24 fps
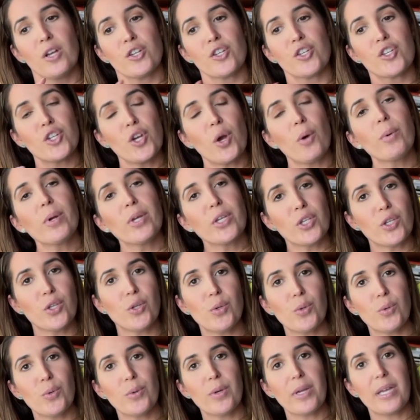showing
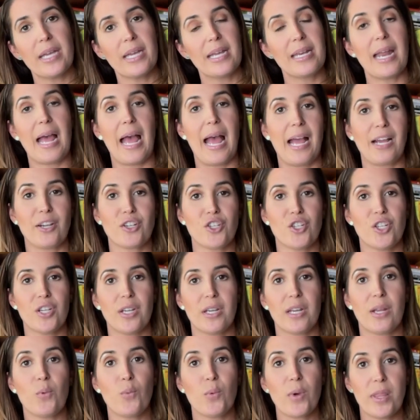you in
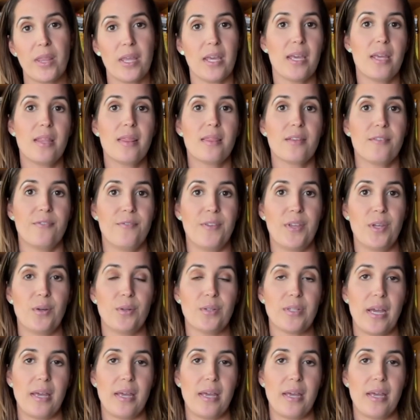action within the field.